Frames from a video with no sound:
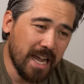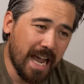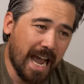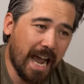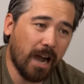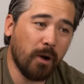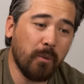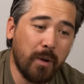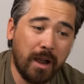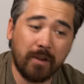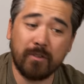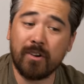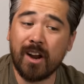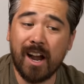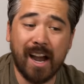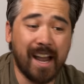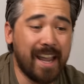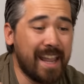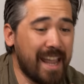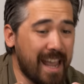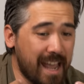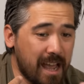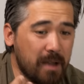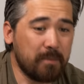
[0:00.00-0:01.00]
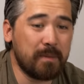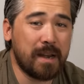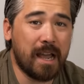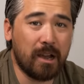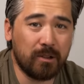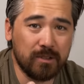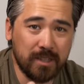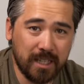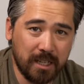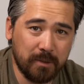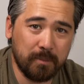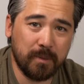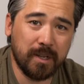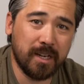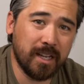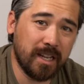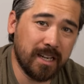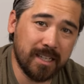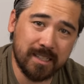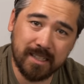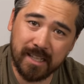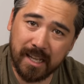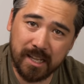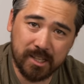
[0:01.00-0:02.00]
However, I am now
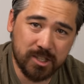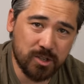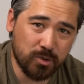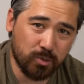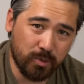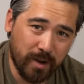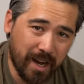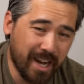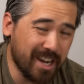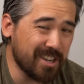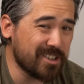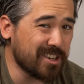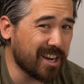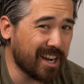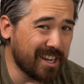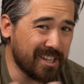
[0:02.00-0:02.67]
limited in lens range.